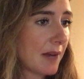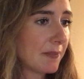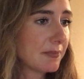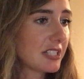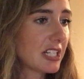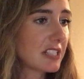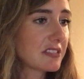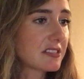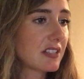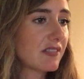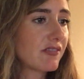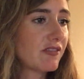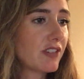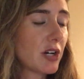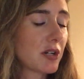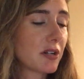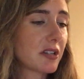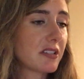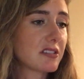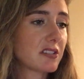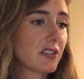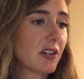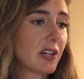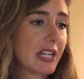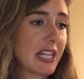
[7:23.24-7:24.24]
Does it
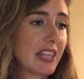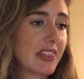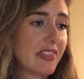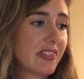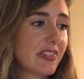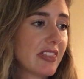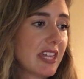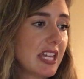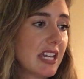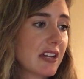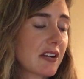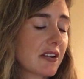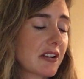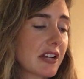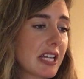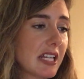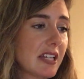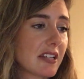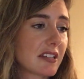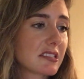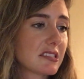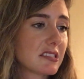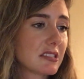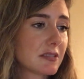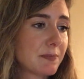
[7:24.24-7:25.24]
focus on a theory,
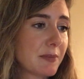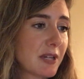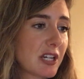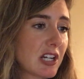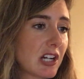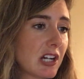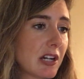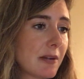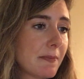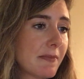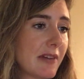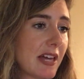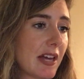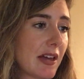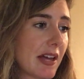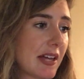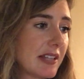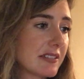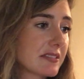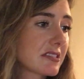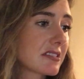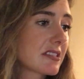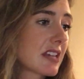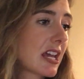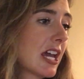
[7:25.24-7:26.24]

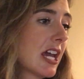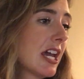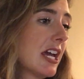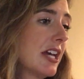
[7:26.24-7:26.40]
experiments?